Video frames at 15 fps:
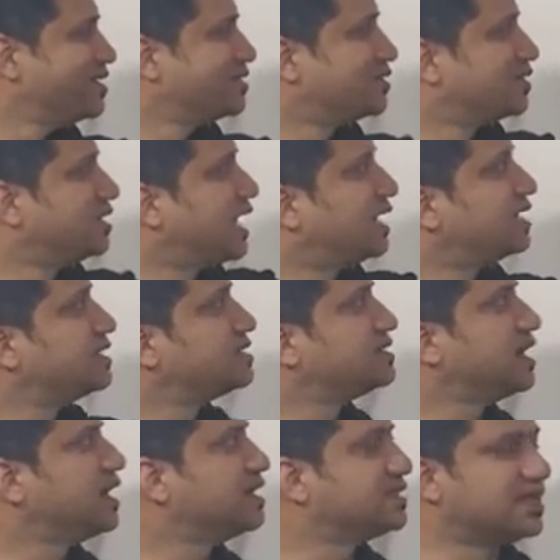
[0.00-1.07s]
so that is
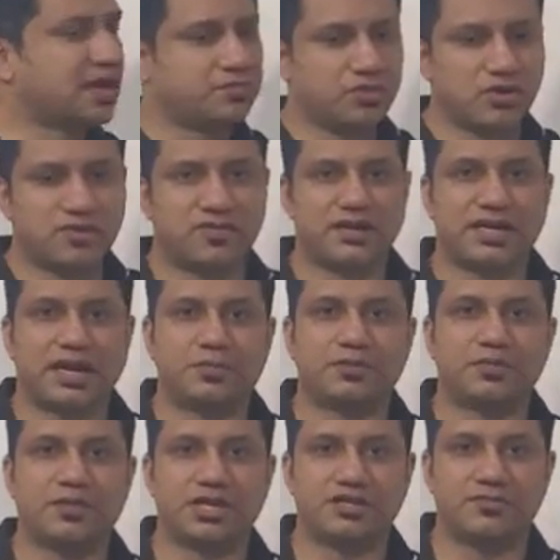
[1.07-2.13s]
an example of a
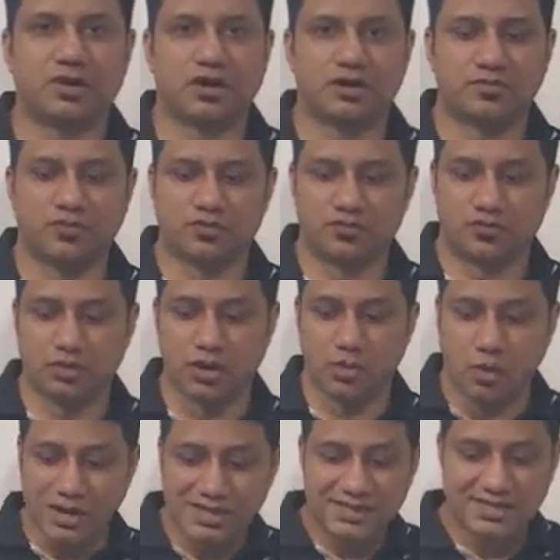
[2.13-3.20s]
depth-based product portfolio.
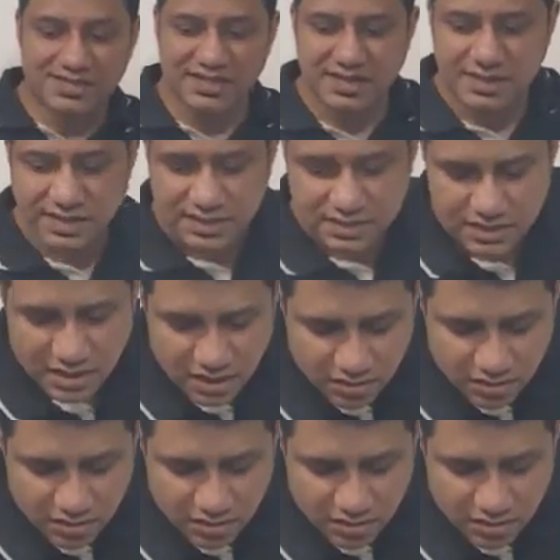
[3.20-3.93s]
What are the secrets?